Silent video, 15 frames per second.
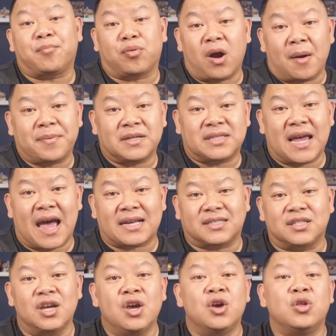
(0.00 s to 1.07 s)
the property
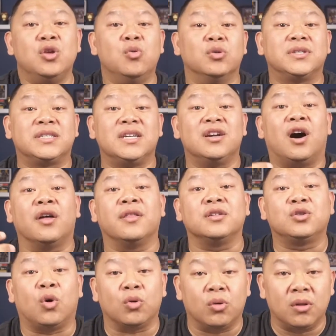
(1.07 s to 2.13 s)
taxes, you will see it on the
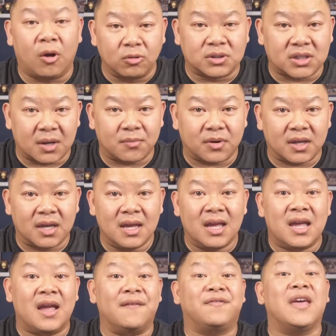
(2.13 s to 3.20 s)
total loan summary.
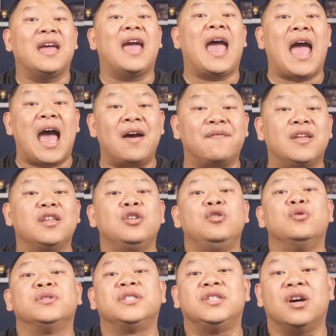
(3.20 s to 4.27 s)
If they haven't,
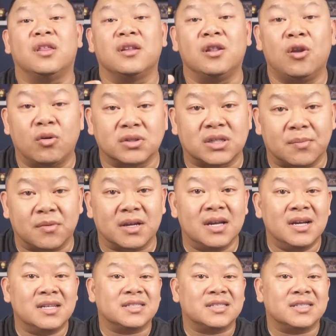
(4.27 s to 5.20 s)
you'll see it on the loan summary.